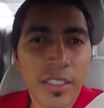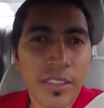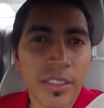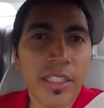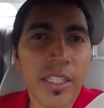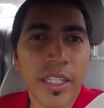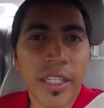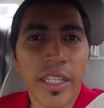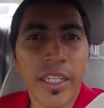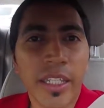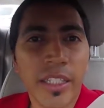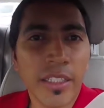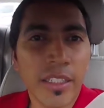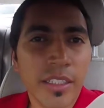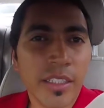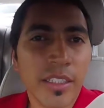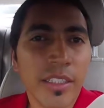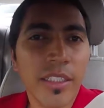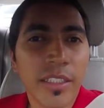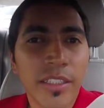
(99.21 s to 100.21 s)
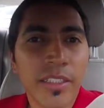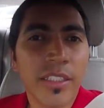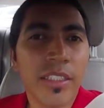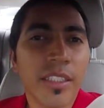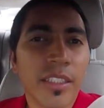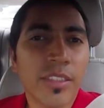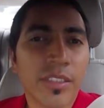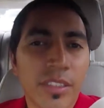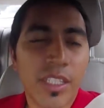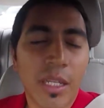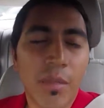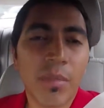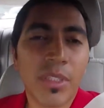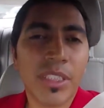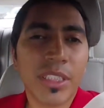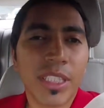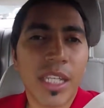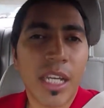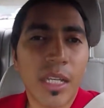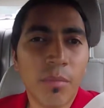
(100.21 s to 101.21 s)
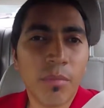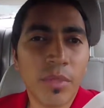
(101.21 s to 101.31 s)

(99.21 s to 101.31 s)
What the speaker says: today it's time to stop.